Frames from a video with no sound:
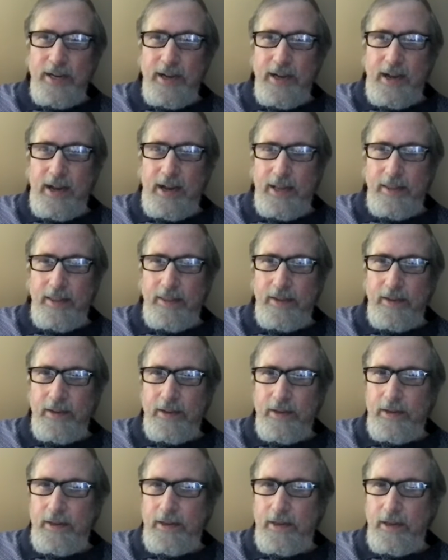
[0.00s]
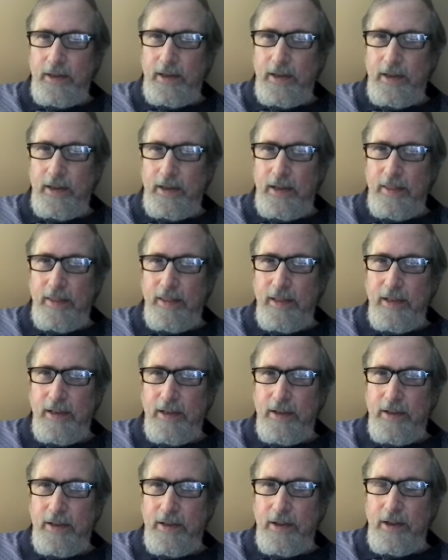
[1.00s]
Gothic. I think
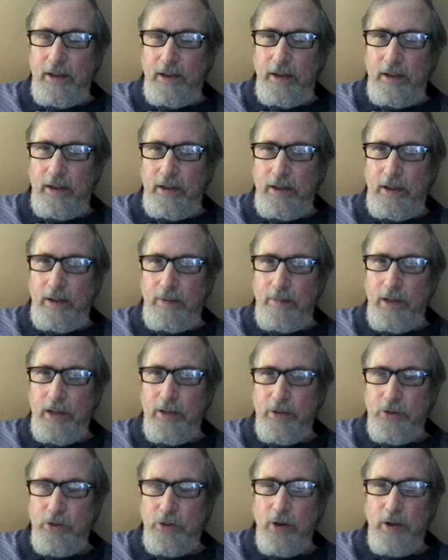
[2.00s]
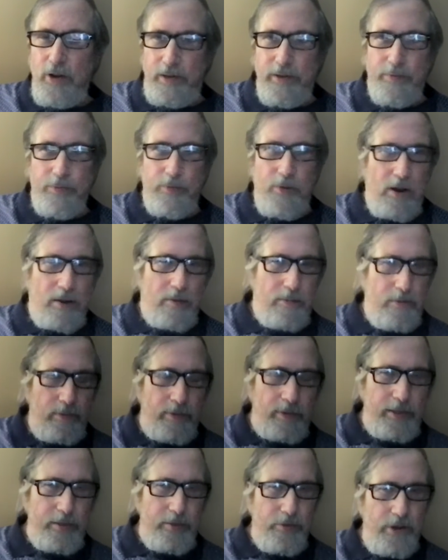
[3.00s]
I'm not sure. It's
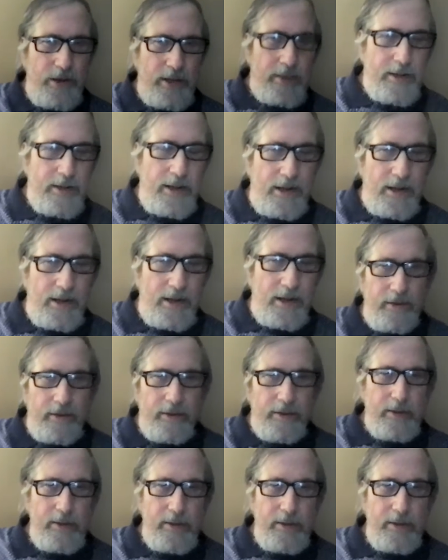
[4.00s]
probably Trade Gothic.